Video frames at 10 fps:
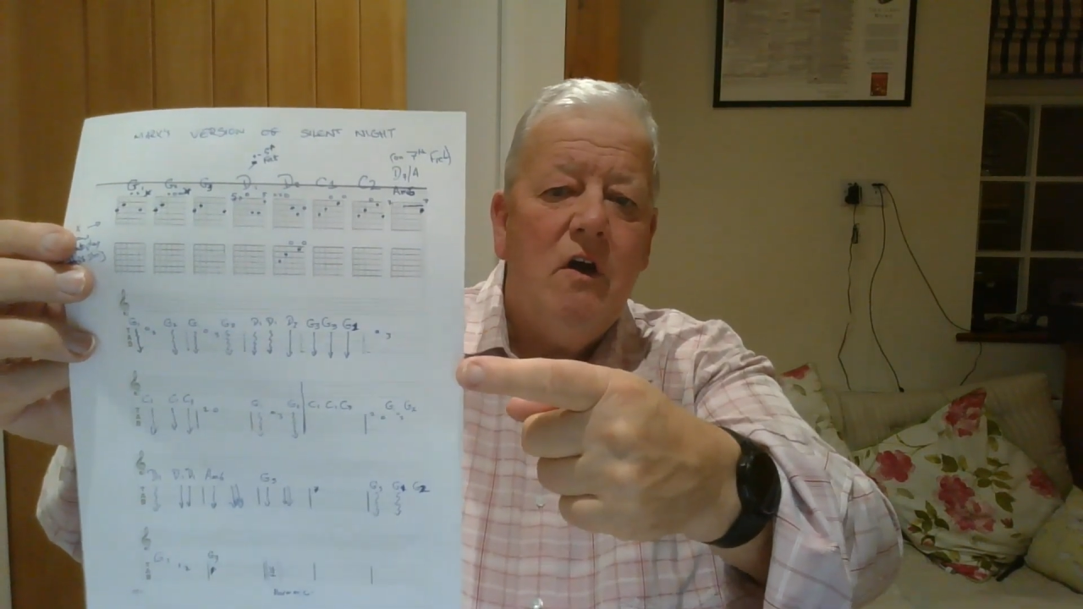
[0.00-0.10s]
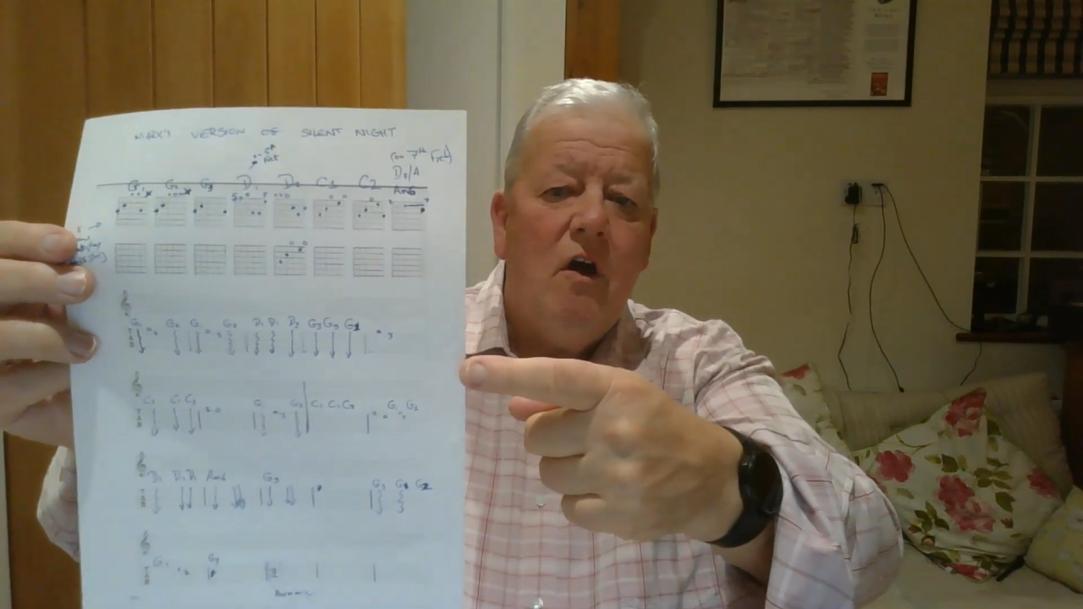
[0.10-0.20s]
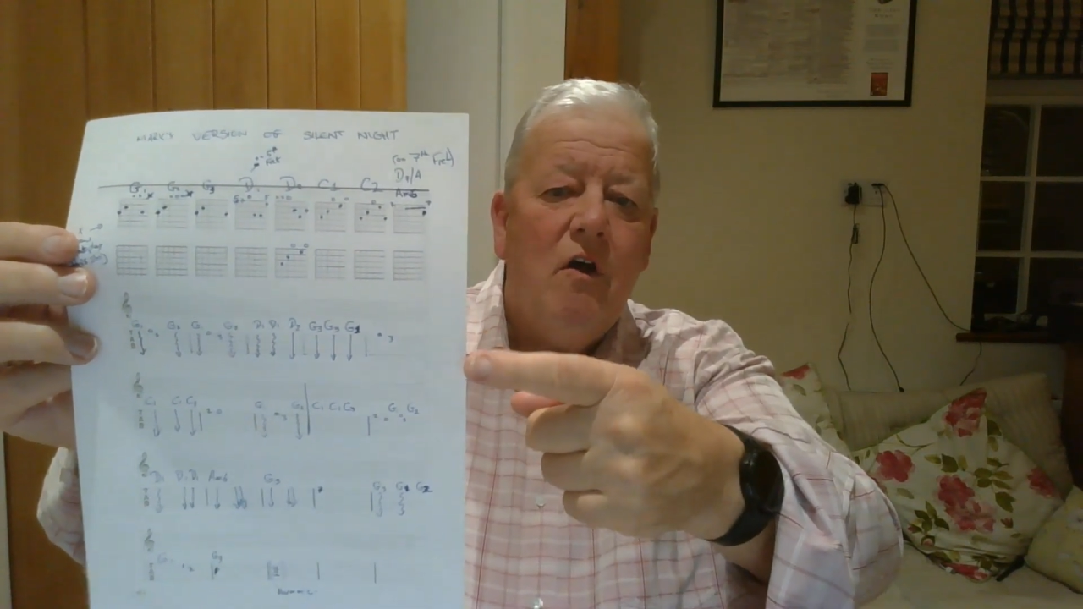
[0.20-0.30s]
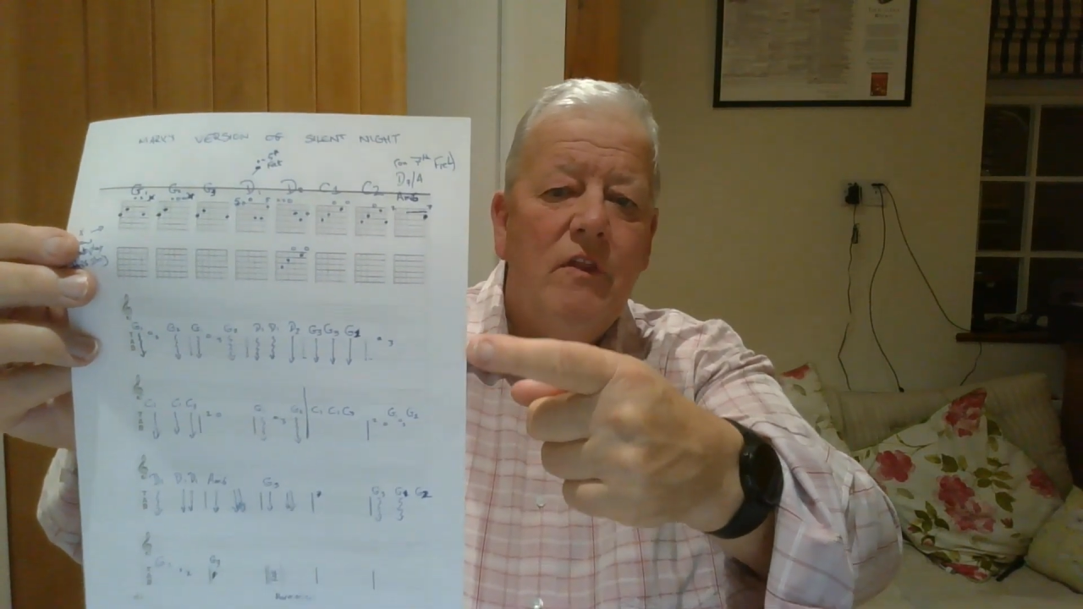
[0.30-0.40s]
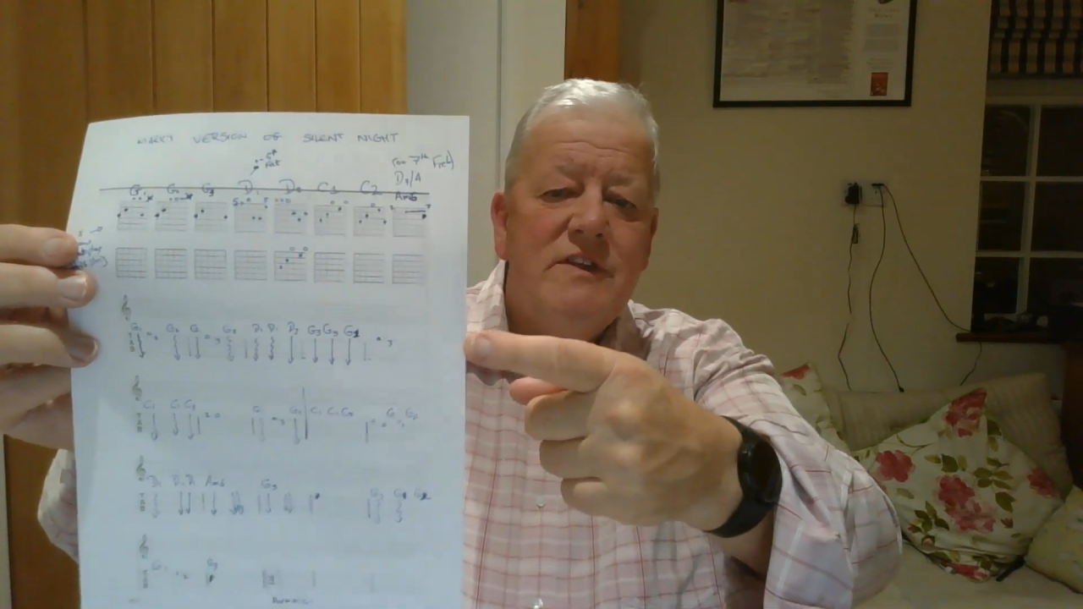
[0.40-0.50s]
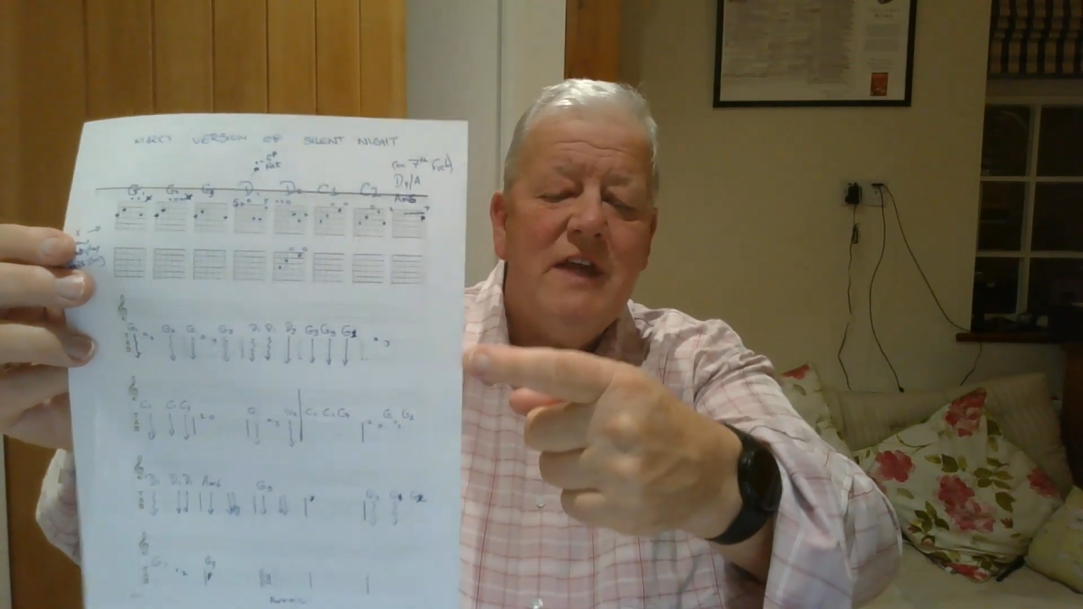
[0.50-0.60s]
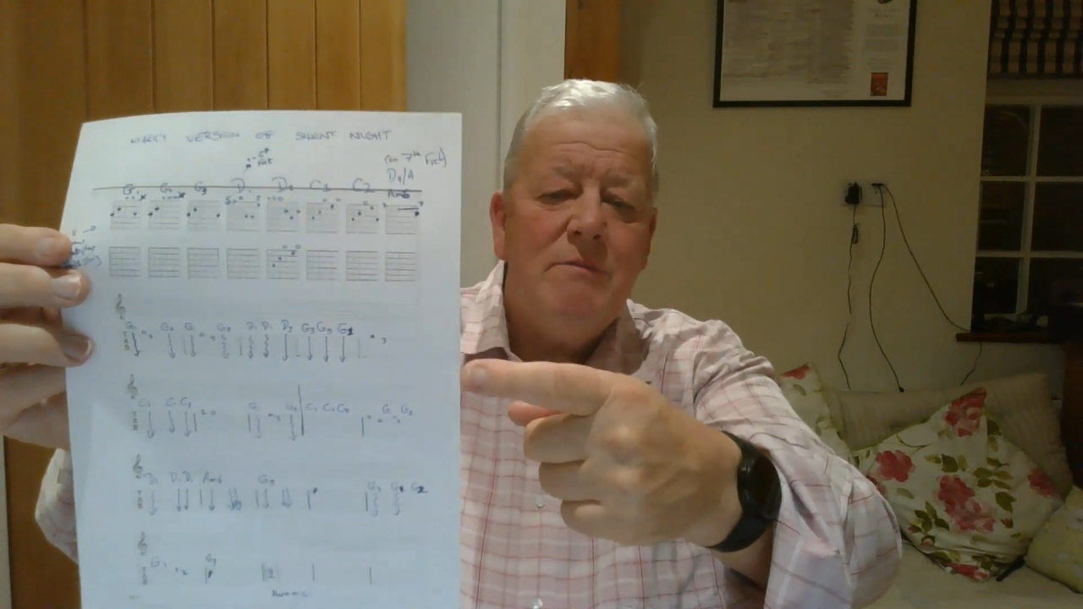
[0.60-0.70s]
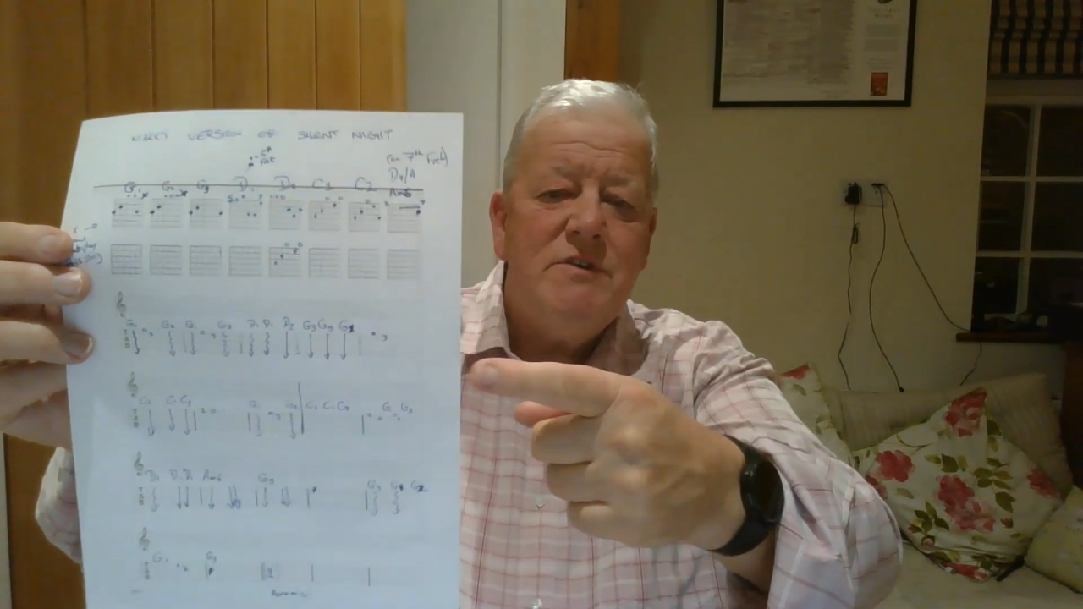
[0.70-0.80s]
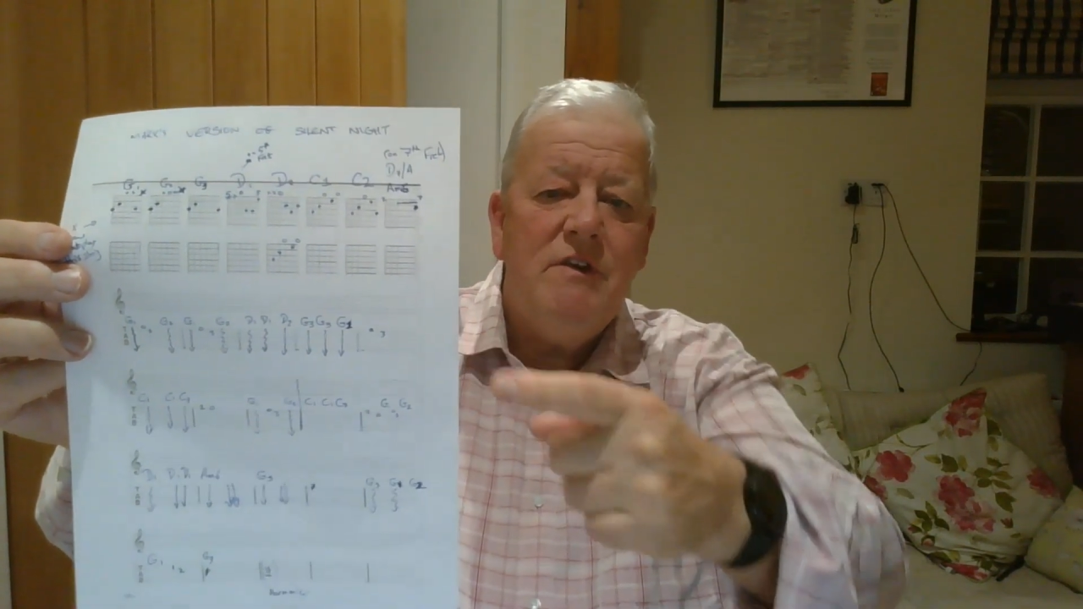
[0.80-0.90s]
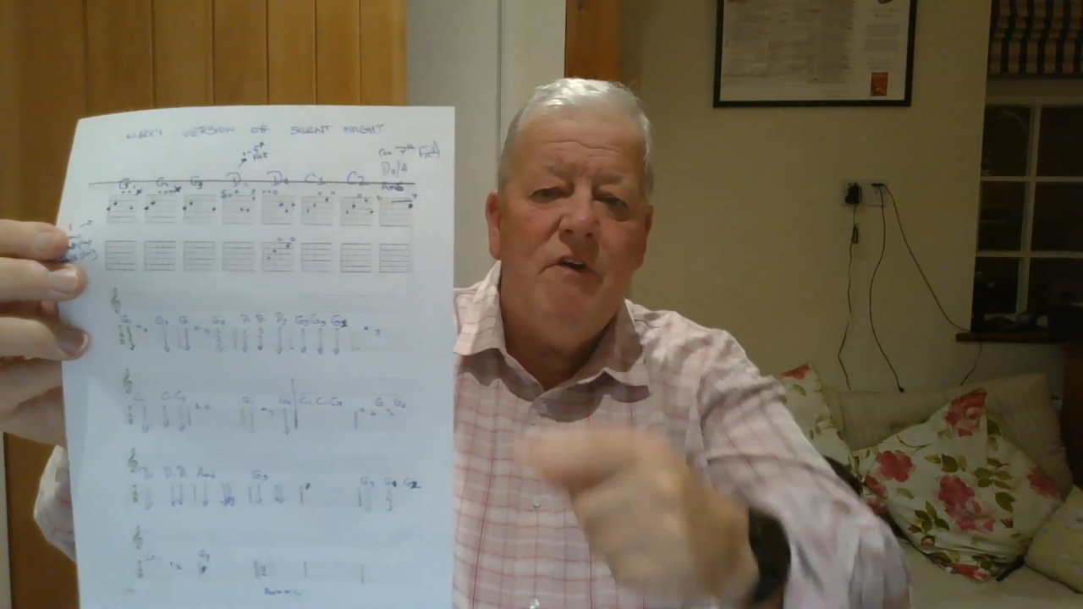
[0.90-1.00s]
on the
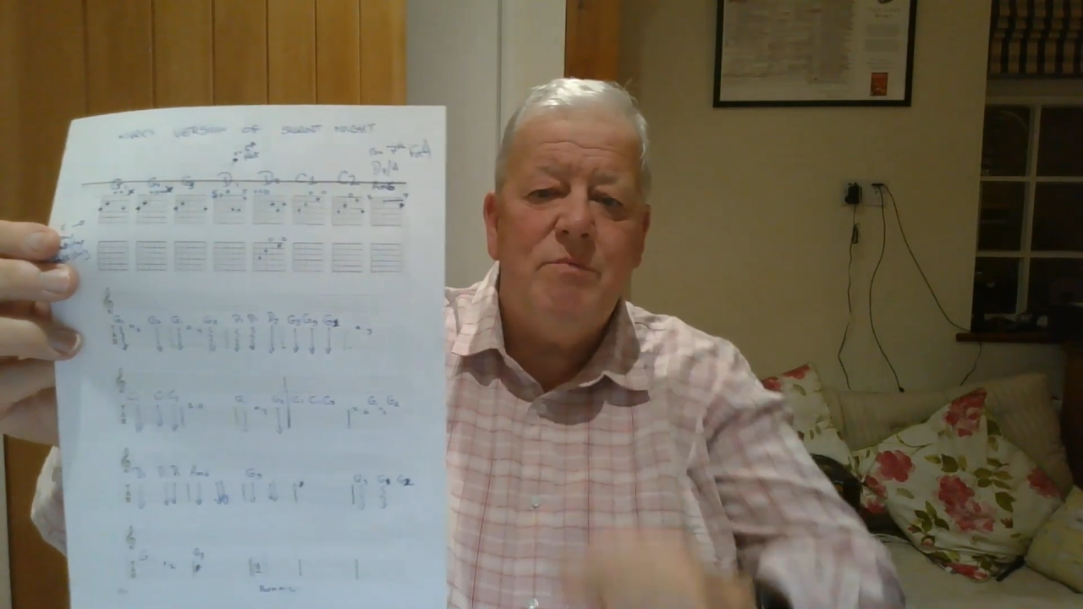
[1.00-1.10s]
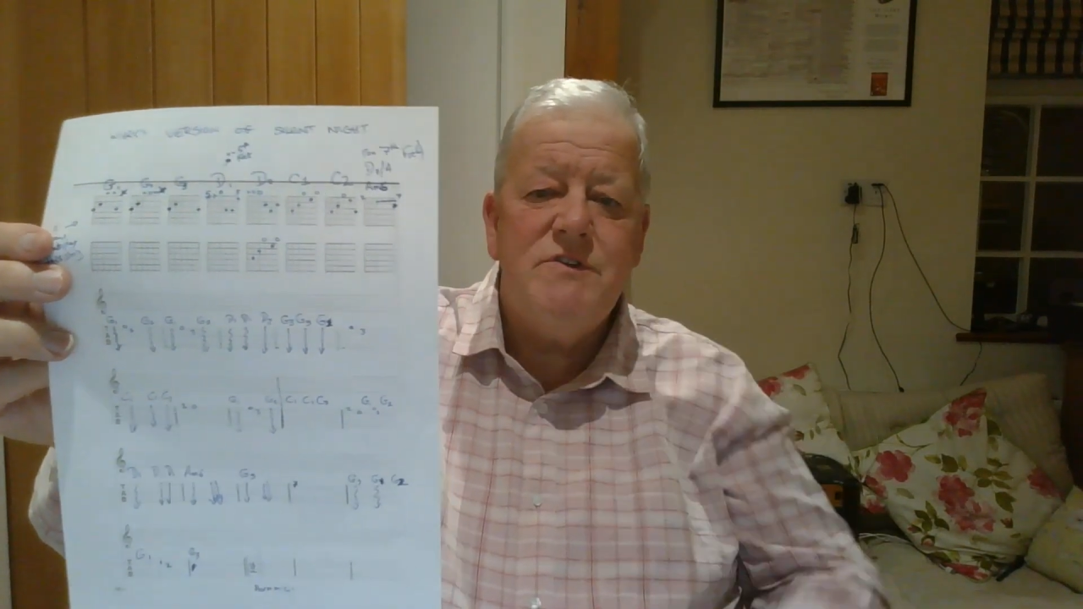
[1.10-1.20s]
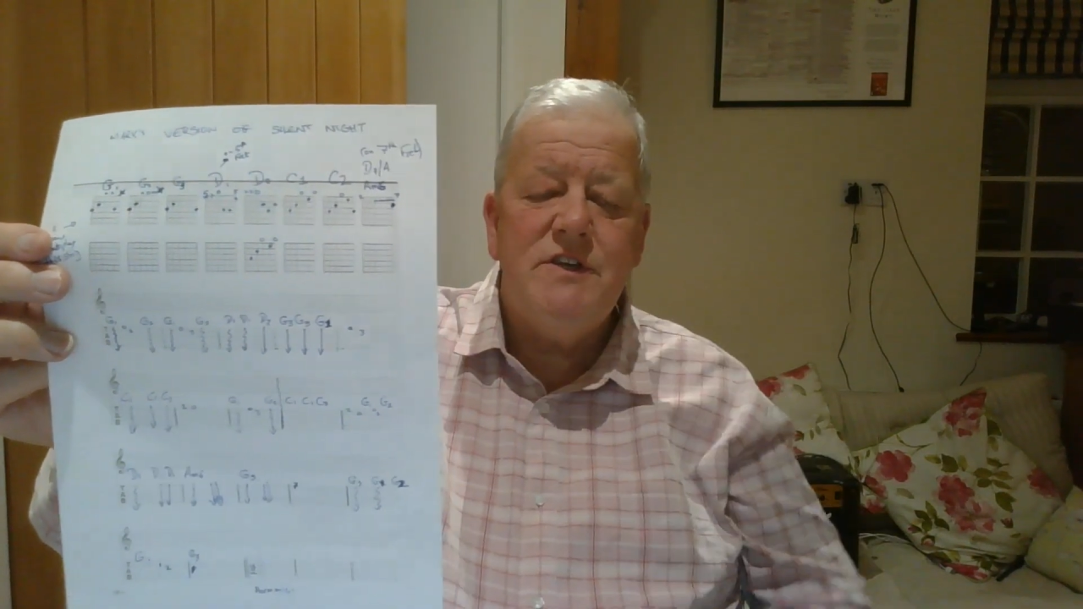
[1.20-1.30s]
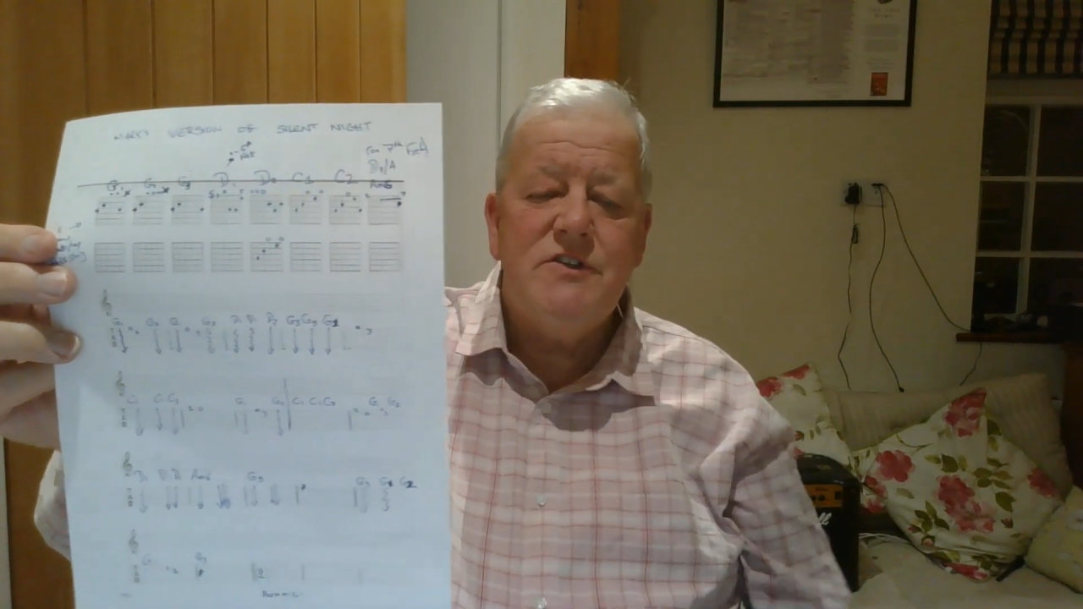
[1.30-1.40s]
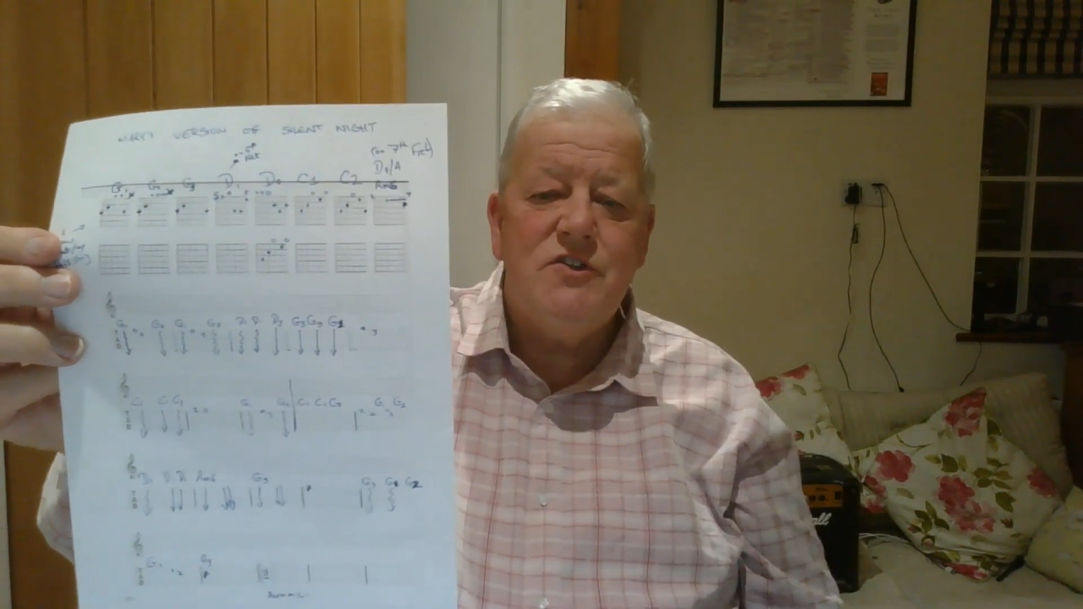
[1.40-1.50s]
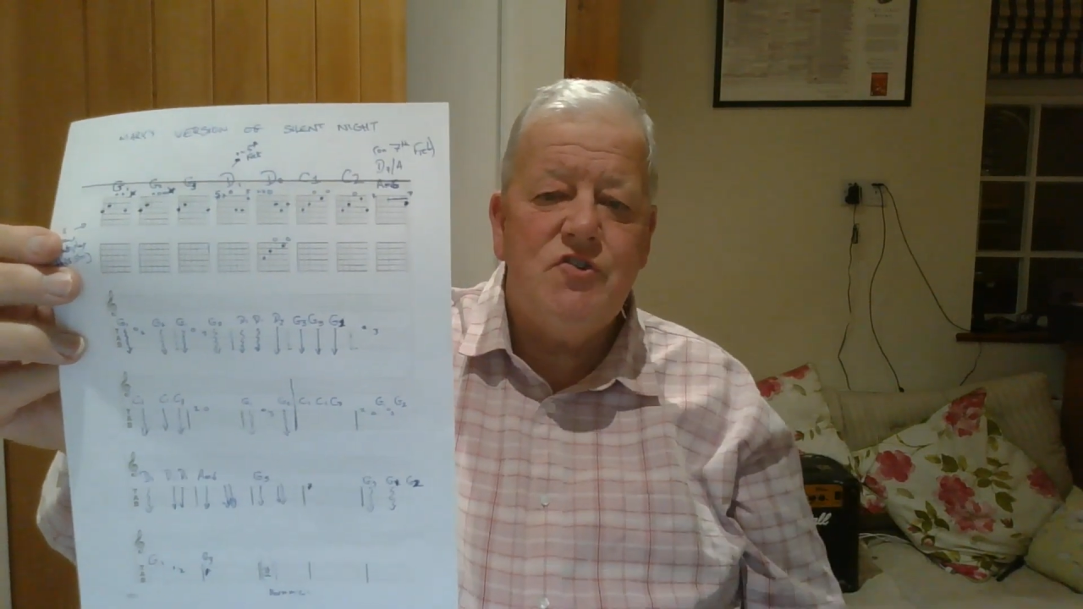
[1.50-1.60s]
tab sheet represents